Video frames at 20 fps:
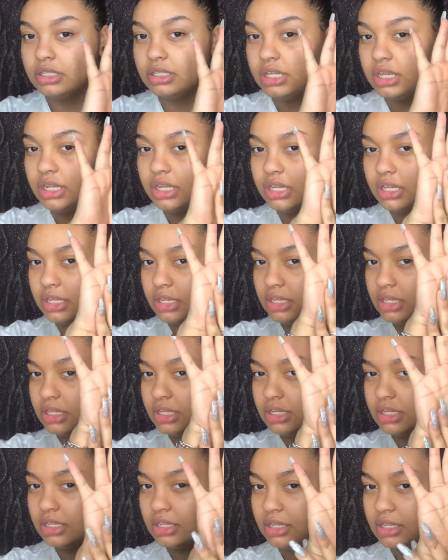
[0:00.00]
thing,
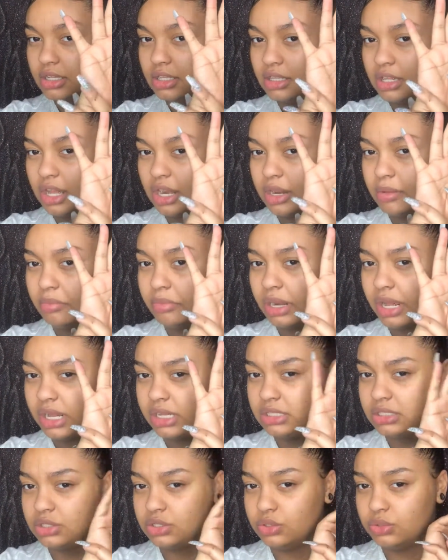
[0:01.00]
that it
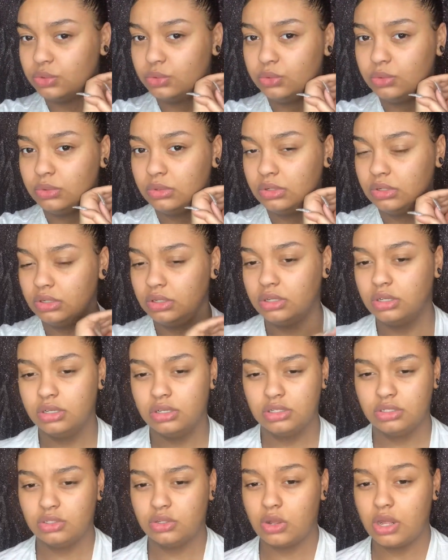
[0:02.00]
blinds you.
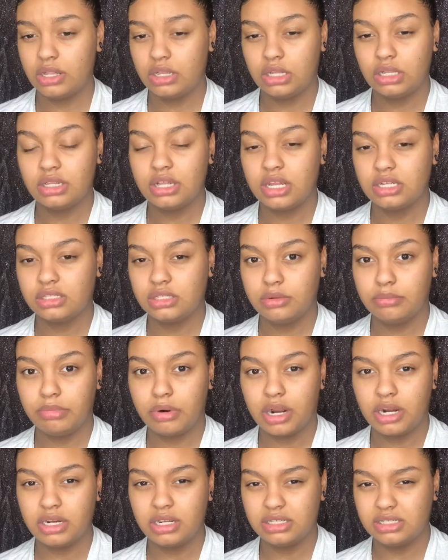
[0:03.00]
So I think that's the
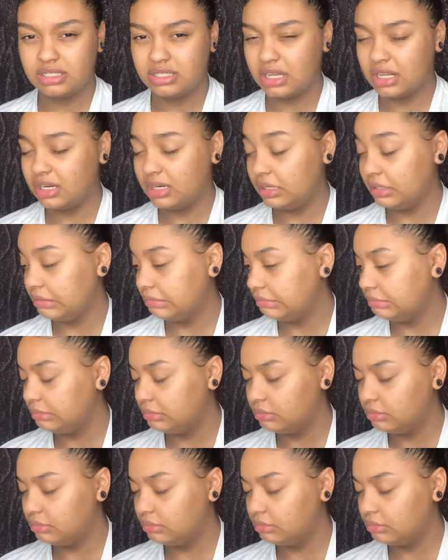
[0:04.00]
brightest setting.